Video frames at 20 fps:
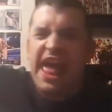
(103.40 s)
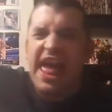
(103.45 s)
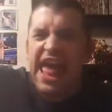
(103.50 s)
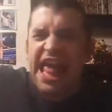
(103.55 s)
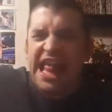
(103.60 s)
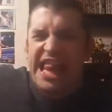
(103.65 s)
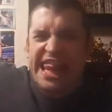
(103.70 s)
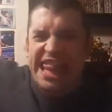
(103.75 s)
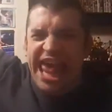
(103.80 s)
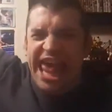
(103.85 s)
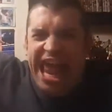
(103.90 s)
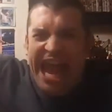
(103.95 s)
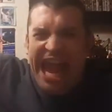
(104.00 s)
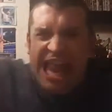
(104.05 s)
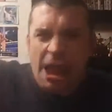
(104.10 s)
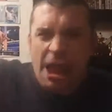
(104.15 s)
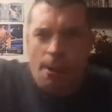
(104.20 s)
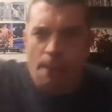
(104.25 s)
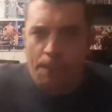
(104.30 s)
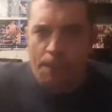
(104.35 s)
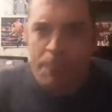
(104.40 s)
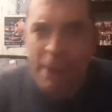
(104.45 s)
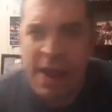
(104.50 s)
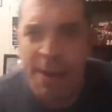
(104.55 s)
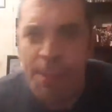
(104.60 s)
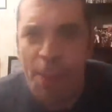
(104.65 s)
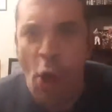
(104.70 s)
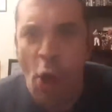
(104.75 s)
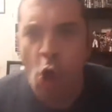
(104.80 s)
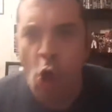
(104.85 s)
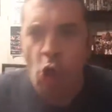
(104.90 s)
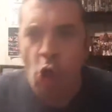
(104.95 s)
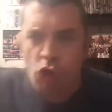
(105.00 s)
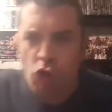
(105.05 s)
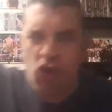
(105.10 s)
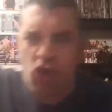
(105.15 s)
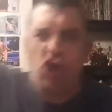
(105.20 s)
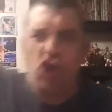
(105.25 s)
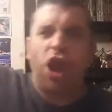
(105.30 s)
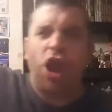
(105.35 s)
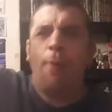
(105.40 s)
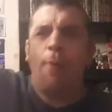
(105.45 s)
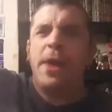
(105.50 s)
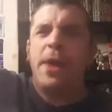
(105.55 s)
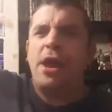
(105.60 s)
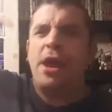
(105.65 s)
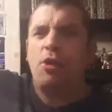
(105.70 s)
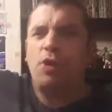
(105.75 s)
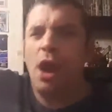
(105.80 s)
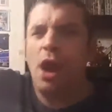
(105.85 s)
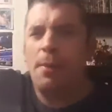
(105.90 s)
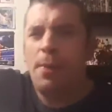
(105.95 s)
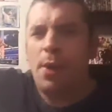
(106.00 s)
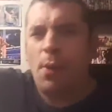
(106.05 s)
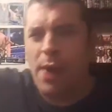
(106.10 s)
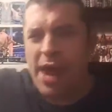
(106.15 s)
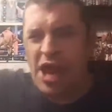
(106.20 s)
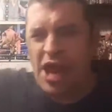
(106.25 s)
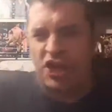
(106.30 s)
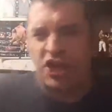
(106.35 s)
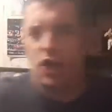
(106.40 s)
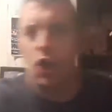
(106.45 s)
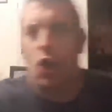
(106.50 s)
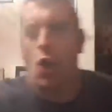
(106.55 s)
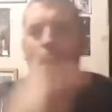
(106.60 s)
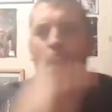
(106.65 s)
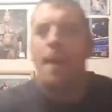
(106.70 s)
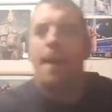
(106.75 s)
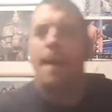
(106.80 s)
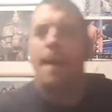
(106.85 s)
is the People's WWE channel,